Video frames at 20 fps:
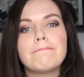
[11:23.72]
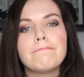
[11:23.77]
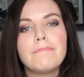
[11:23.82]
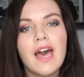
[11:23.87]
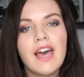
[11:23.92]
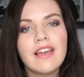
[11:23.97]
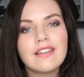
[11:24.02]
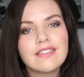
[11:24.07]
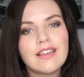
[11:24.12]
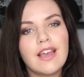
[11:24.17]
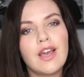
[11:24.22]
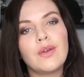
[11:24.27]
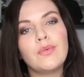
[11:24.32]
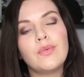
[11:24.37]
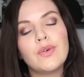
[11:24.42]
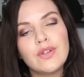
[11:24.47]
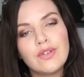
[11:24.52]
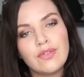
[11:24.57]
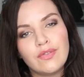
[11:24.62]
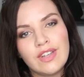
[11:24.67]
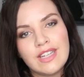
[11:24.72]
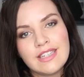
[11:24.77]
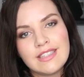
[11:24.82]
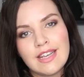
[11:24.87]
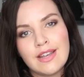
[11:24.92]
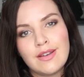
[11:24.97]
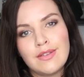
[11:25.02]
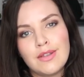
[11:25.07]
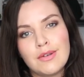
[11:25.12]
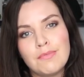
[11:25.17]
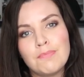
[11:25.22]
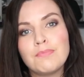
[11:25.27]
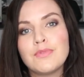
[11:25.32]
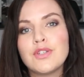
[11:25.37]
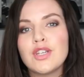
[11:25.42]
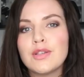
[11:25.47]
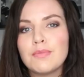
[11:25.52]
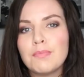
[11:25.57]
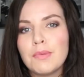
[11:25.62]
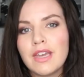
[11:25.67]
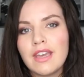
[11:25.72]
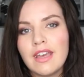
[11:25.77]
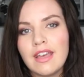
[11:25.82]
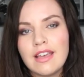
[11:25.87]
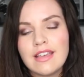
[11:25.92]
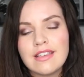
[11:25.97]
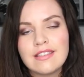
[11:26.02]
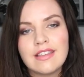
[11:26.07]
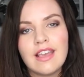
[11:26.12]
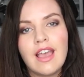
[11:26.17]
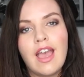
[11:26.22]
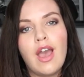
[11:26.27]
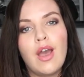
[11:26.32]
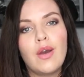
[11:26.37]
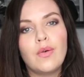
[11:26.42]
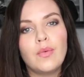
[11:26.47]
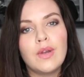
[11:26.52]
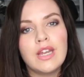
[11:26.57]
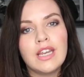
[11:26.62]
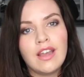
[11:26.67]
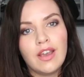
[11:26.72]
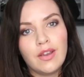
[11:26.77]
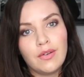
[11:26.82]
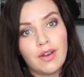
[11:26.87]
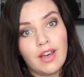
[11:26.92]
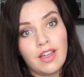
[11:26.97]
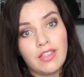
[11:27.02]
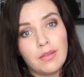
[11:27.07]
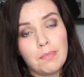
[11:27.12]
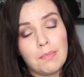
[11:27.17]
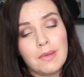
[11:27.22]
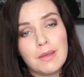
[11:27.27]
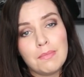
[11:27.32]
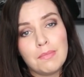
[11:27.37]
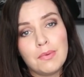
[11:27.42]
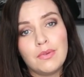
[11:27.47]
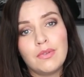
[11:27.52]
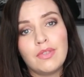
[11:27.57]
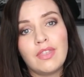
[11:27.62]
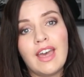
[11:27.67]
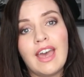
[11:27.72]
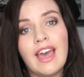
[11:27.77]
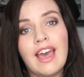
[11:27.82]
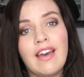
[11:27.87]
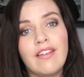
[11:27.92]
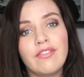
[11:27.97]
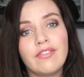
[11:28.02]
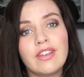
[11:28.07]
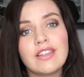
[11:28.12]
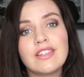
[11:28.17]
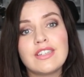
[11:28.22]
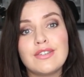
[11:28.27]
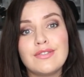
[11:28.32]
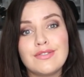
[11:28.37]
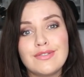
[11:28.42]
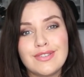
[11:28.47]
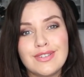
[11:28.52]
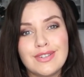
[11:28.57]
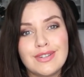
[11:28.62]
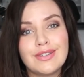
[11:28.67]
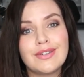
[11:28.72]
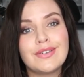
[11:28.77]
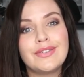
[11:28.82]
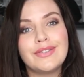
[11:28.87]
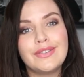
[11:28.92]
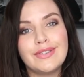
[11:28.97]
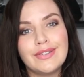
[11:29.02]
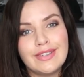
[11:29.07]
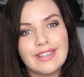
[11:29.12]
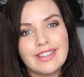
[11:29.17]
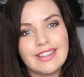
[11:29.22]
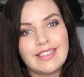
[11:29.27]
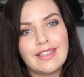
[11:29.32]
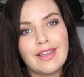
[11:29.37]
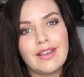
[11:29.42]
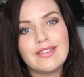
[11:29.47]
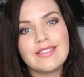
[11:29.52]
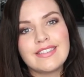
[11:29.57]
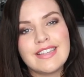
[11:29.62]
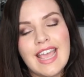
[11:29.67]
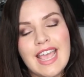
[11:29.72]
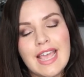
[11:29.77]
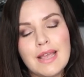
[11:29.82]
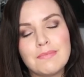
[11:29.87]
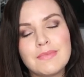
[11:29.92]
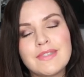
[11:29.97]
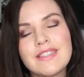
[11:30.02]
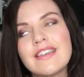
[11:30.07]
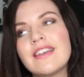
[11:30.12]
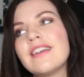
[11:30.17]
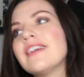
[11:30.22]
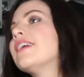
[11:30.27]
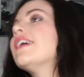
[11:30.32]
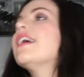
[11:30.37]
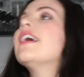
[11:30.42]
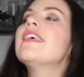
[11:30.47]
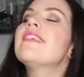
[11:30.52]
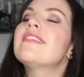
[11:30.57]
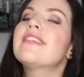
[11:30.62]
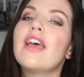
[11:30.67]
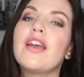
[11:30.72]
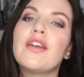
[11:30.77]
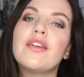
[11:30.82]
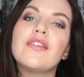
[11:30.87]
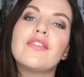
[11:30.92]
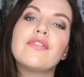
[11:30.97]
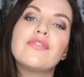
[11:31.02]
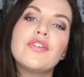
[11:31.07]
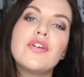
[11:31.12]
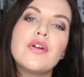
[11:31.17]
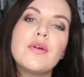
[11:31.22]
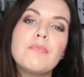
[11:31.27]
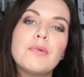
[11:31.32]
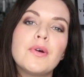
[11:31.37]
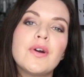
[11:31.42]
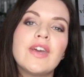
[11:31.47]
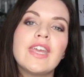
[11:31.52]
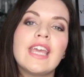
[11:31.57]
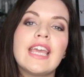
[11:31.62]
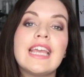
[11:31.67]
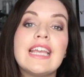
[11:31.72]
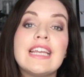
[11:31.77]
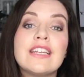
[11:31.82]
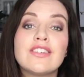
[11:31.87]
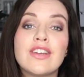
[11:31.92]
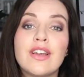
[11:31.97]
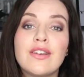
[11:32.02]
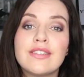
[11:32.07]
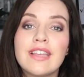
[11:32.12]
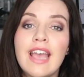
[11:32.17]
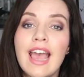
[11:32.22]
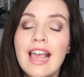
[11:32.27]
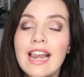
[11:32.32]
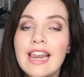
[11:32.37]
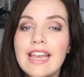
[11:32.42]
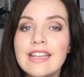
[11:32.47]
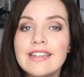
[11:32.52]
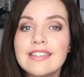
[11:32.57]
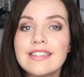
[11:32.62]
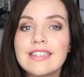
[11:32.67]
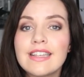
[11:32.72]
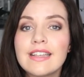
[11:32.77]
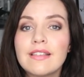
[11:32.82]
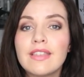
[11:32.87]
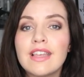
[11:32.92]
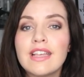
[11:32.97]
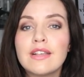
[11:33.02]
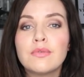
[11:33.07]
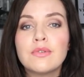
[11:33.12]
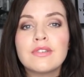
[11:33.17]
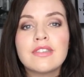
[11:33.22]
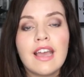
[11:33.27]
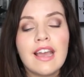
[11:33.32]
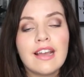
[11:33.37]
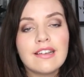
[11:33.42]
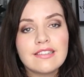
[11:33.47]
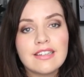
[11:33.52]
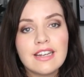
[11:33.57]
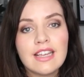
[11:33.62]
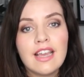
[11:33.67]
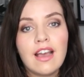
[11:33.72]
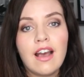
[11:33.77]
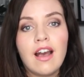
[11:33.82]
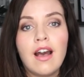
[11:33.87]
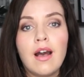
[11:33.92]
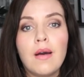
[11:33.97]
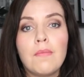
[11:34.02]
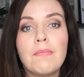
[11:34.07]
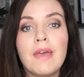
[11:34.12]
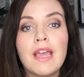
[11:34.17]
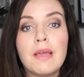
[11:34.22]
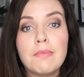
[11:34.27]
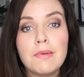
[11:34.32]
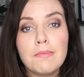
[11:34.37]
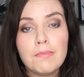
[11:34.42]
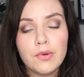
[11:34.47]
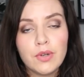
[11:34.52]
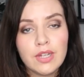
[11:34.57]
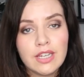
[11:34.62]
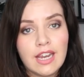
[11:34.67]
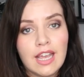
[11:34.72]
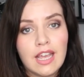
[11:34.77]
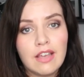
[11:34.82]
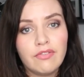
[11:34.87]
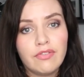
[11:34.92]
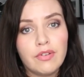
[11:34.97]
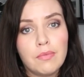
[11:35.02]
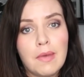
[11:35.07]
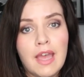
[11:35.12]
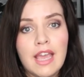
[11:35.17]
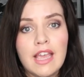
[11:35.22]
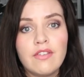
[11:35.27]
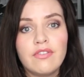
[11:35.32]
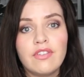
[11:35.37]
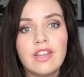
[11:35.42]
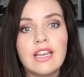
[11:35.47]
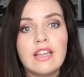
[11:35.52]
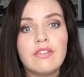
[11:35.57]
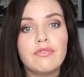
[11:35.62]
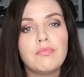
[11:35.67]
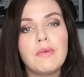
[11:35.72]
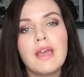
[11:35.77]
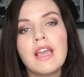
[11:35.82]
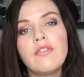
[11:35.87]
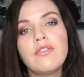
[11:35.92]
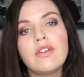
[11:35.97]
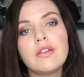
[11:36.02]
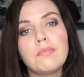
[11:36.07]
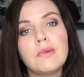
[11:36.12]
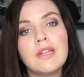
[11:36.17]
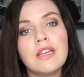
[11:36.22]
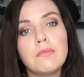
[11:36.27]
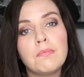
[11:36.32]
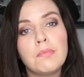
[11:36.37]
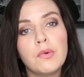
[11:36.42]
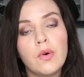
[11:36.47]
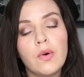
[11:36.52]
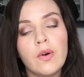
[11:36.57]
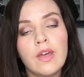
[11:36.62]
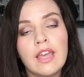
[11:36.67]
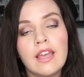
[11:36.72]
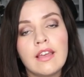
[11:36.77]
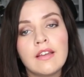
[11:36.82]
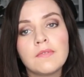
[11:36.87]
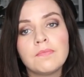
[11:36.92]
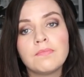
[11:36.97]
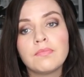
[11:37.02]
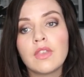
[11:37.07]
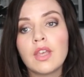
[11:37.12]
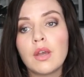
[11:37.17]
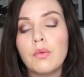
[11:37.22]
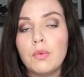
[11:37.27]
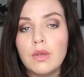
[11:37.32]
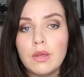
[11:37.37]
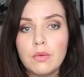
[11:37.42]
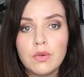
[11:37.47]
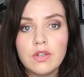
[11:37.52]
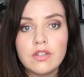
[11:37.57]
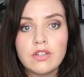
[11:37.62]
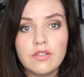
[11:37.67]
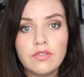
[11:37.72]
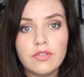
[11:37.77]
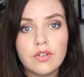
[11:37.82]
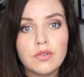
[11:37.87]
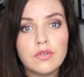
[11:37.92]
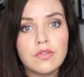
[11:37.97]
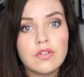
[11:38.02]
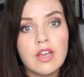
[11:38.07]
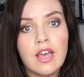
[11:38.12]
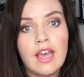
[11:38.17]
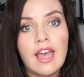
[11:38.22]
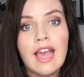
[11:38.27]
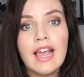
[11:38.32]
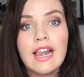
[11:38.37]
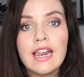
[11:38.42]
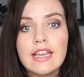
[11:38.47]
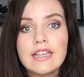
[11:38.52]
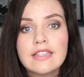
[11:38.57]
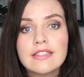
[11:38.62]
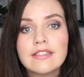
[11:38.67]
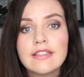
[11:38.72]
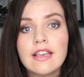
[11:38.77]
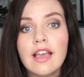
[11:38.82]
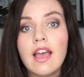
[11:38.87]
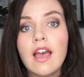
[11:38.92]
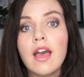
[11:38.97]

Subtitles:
But I would veto them just because we know other people that have children called those names. So for a boy, he chose Ellis. This was actually our baby boy name for Maeve. And if Maeve had been a boy, we would have called her Ellis.